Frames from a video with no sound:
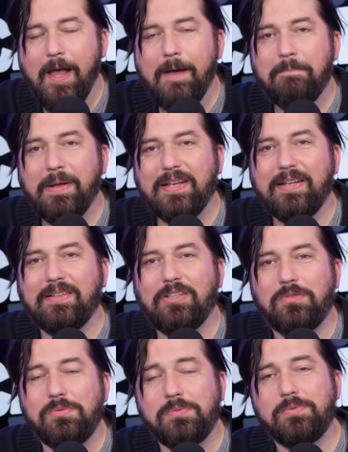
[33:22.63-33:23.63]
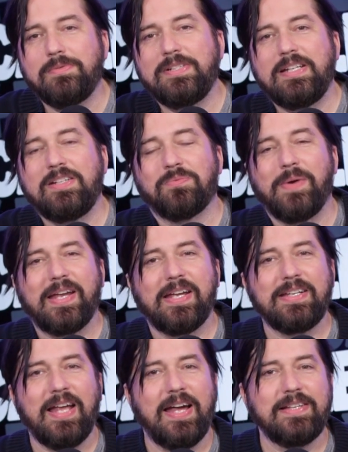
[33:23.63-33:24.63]
But you need to
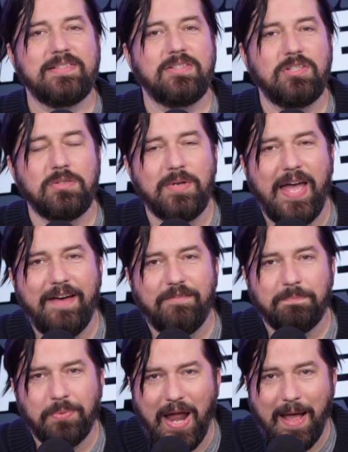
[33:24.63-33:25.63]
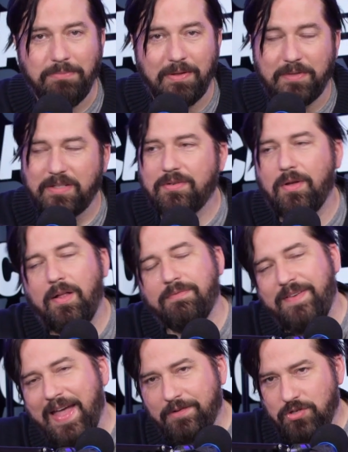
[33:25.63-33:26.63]
recognize that you have a problem. It's
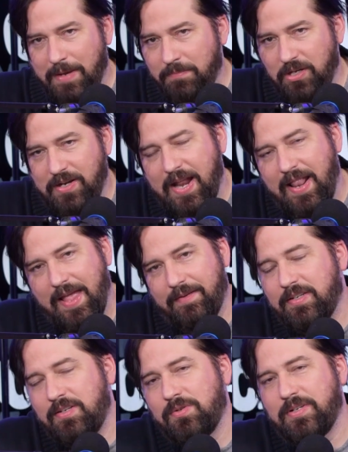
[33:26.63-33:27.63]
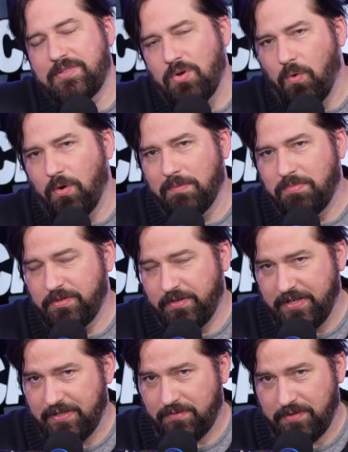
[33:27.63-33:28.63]
called fat shaming. You're not allowed to do it. It's horrible. You're
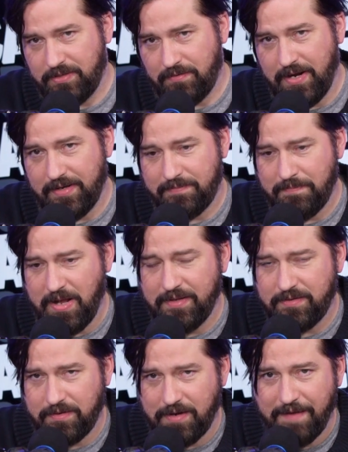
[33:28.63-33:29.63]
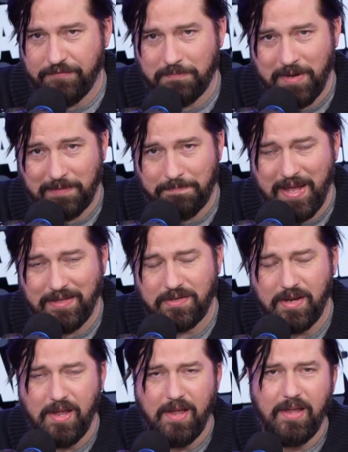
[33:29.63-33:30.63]
history's greatest monster after Mike Pence
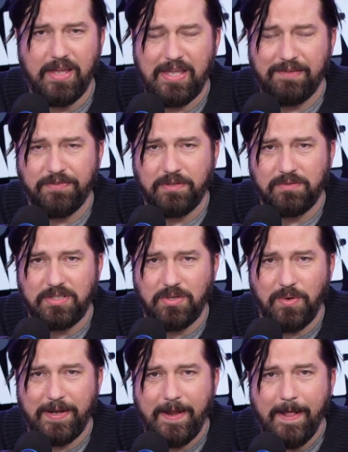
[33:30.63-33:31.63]
if you do it.